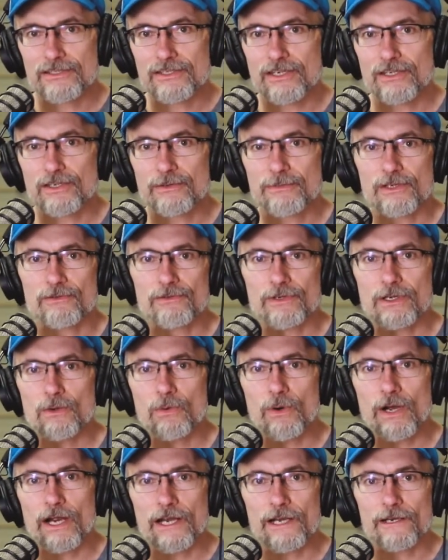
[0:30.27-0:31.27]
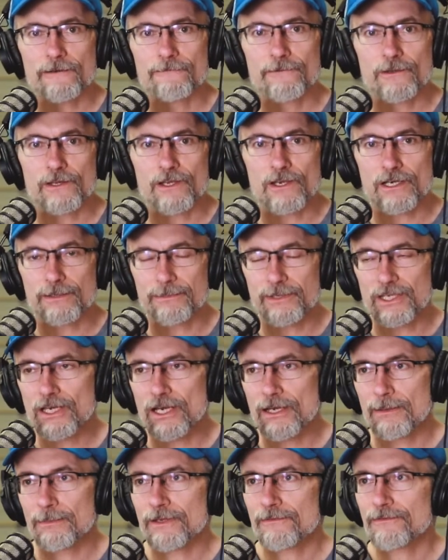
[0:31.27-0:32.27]
going to be required for the Army
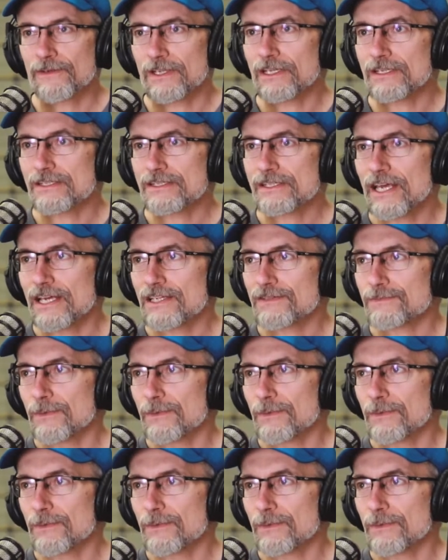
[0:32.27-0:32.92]
Combat Fitness Test.